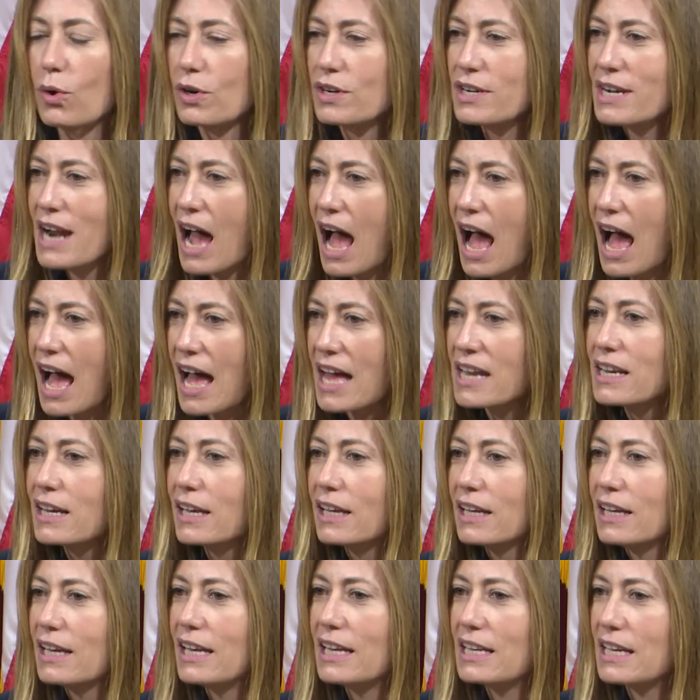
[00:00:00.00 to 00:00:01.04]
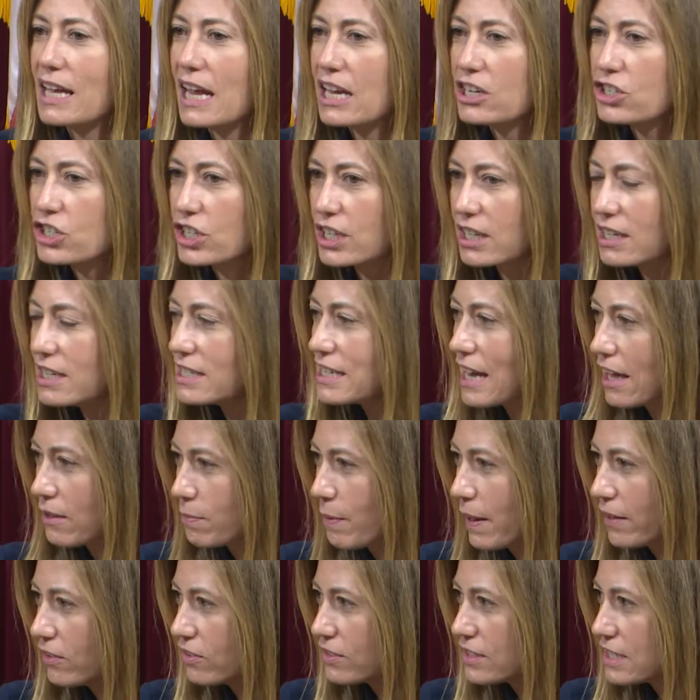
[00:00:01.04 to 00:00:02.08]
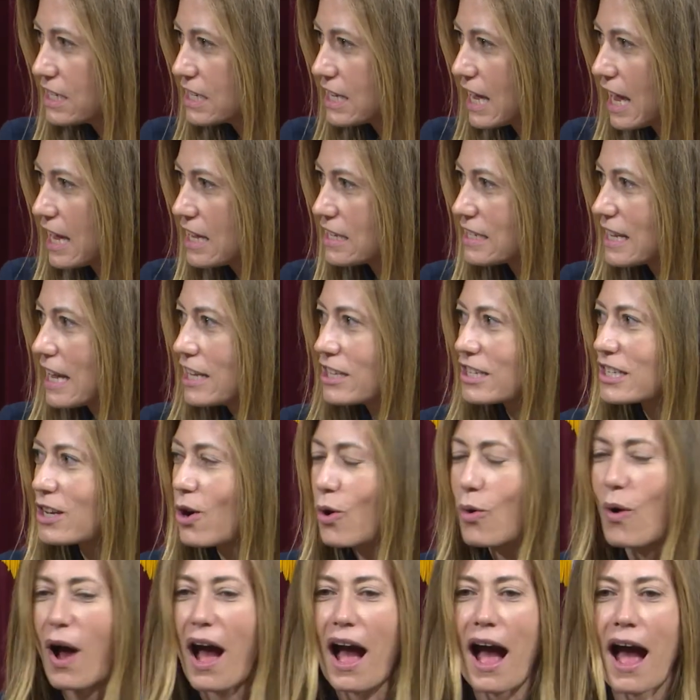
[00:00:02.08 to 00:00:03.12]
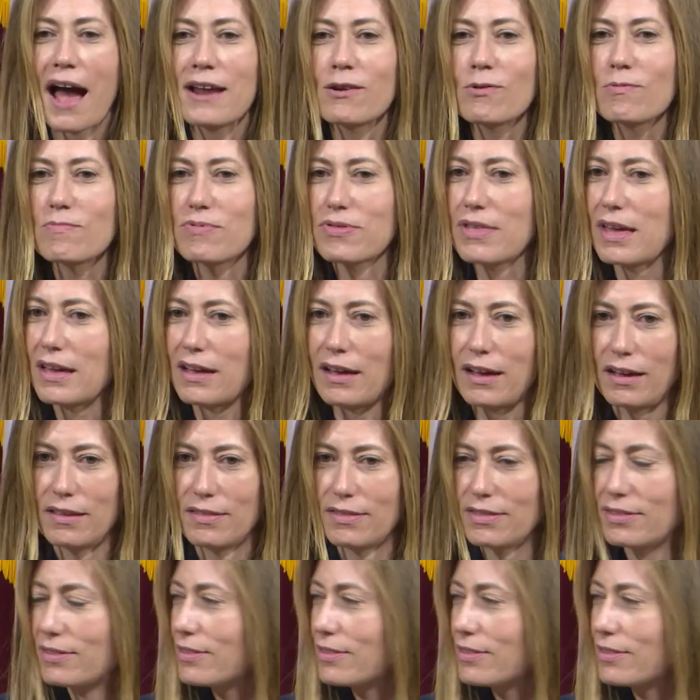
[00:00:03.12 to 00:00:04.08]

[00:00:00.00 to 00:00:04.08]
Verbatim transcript: or not engaging in a death penalty case. And so I don't think